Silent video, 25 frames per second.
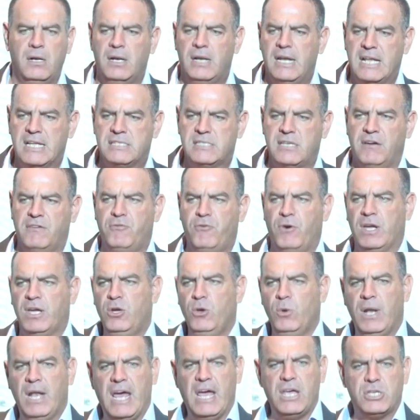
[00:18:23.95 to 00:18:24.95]
let's have
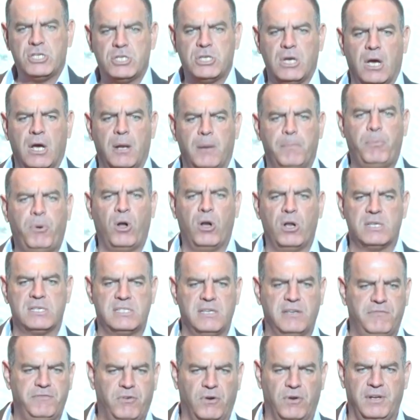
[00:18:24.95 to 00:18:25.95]
regulation,
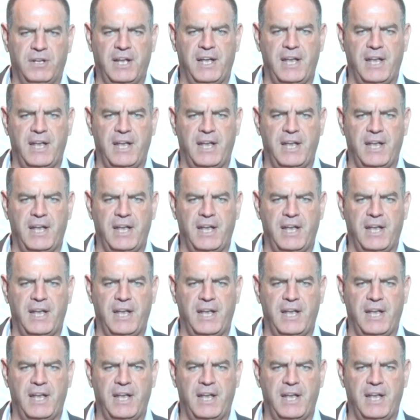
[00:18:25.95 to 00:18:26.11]
policy for the